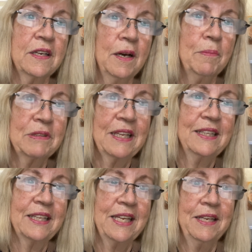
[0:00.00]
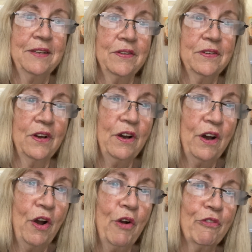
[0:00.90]
completely
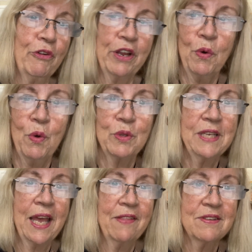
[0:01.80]
over it all day.